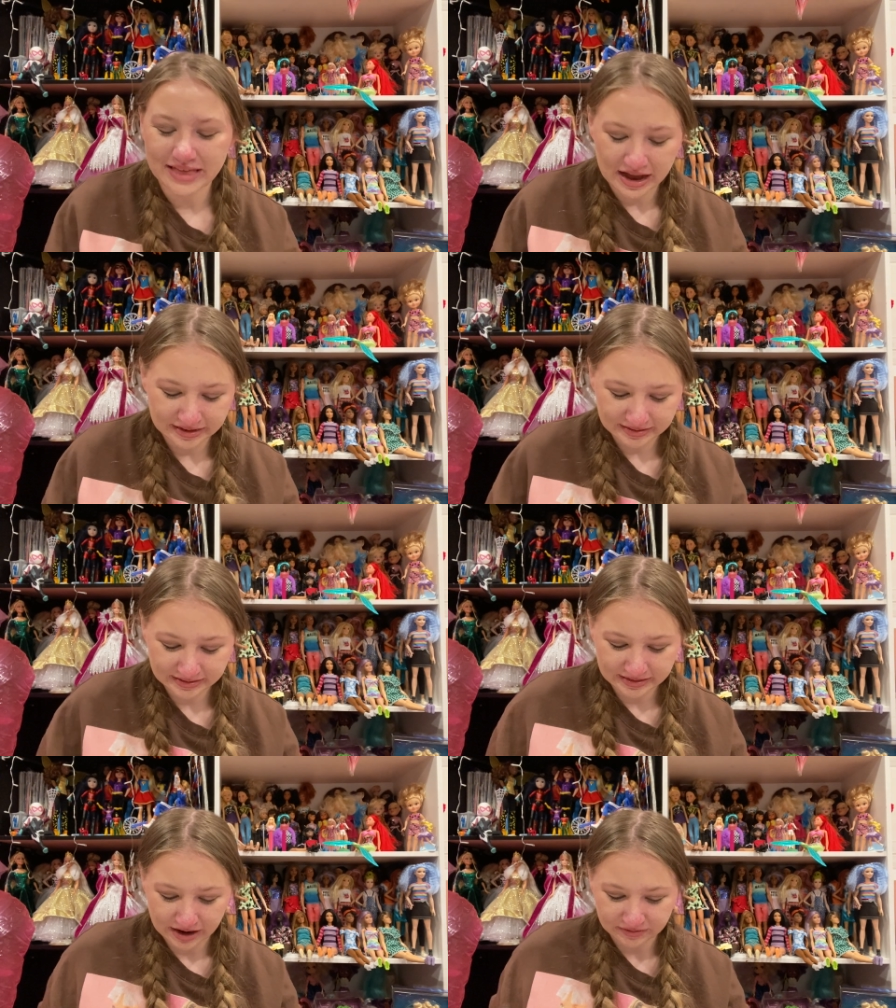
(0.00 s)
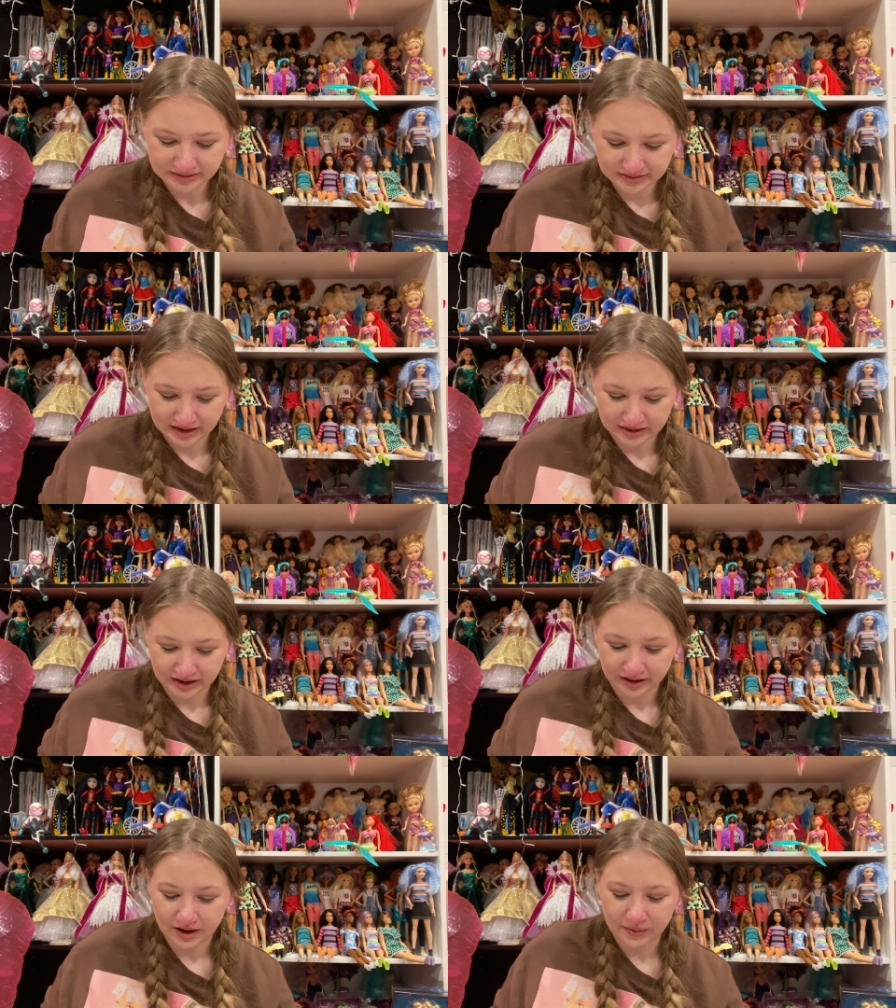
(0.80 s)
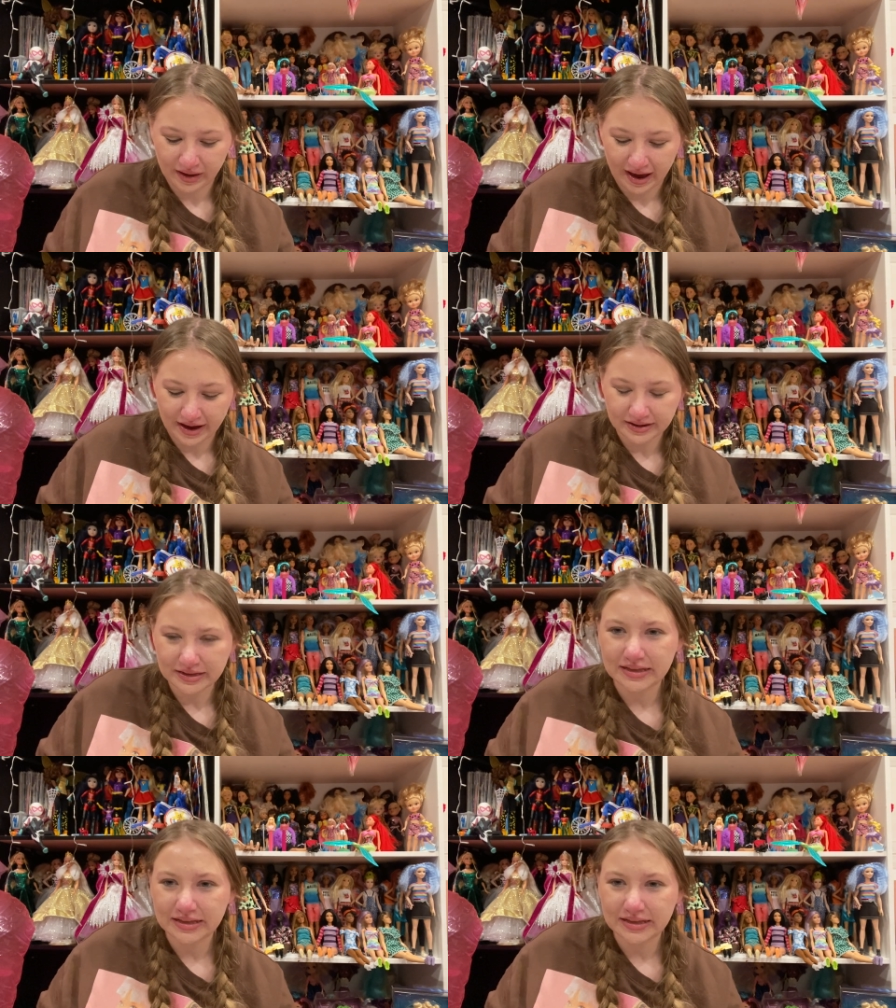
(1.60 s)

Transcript: that is devastating. Okay